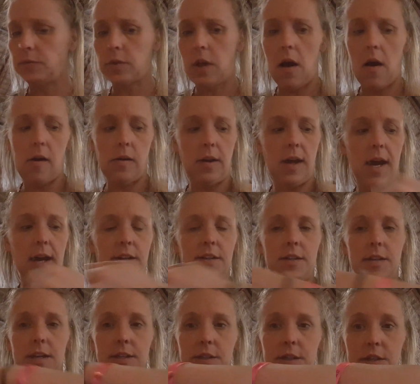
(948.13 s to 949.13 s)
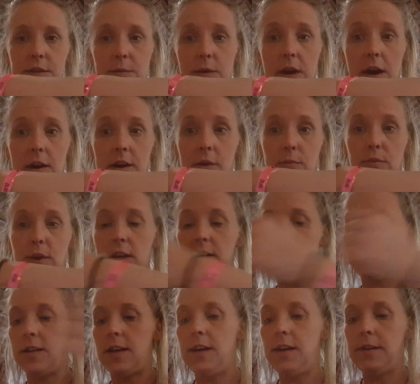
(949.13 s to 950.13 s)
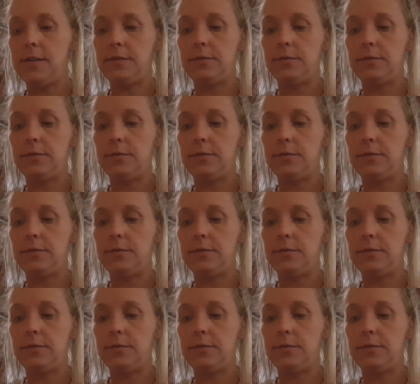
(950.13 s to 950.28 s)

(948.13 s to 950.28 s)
all access because we got our bracelet.